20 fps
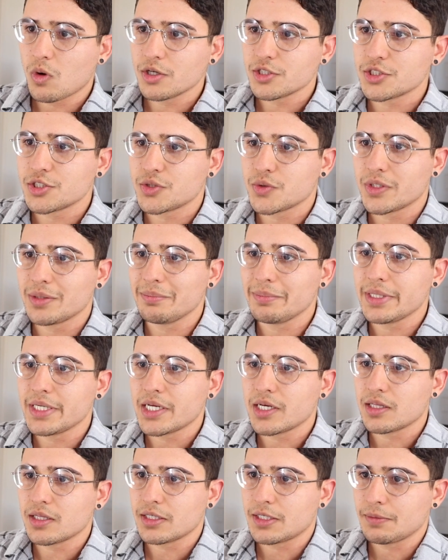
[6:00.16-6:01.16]
I want to do
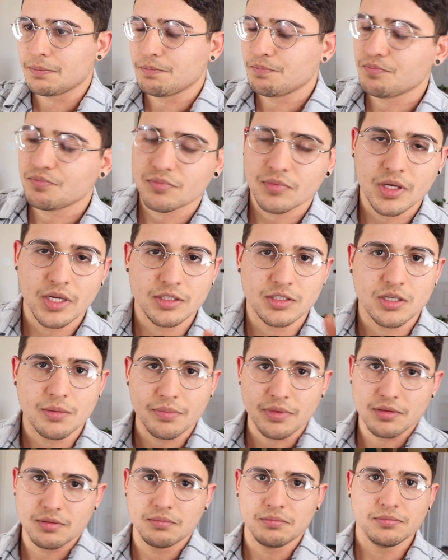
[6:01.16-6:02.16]
immediately, and
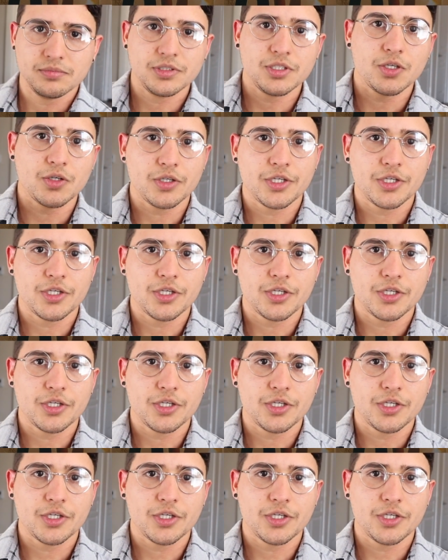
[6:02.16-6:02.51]
something,